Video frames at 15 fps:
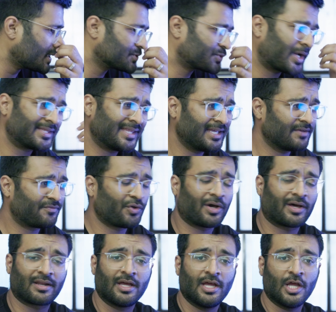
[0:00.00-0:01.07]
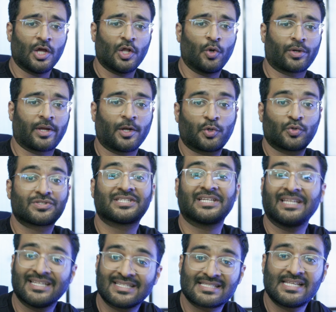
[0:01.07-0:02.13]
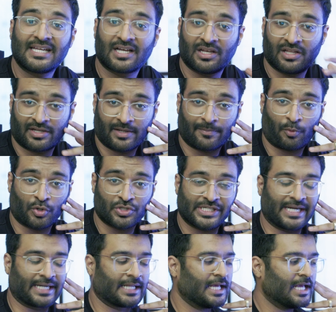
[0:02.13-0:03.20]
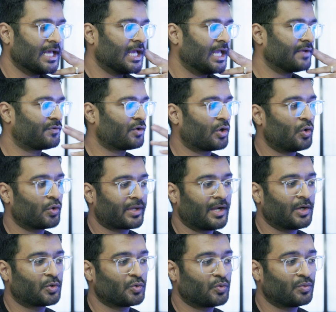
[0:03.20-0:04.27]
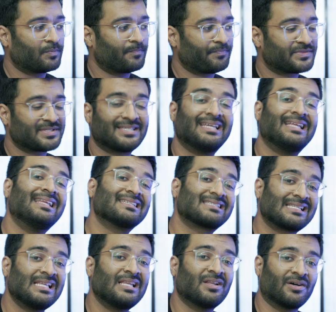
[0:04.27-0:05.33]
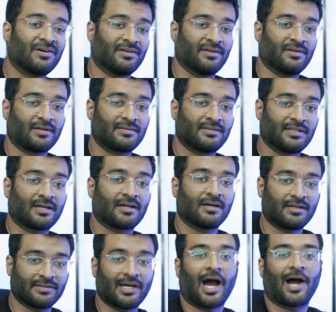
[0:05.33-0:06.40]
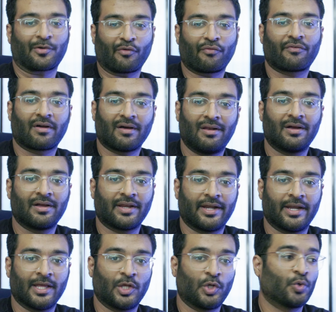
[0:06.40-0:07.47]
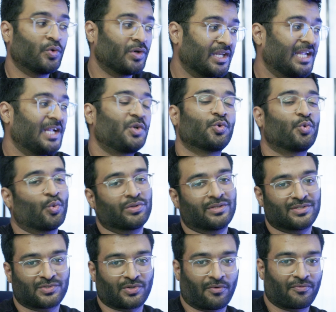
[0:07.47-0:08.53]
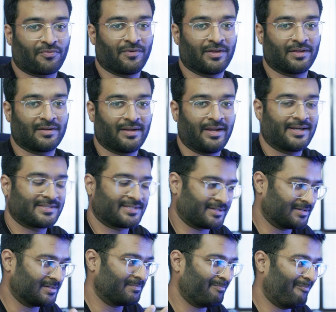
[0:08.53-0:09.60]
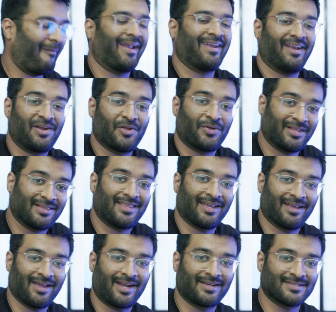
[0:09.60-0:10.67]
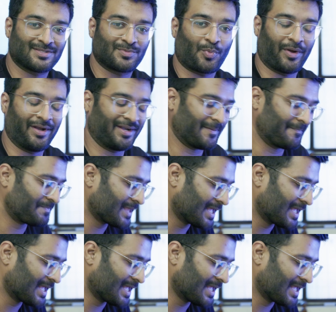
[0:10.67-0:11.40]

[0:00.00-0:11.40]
So I think if you are looking to seriously color a project, if you are looking to seriously learn the art of color grading, you need to know this software. It's a mandatory thing at this point.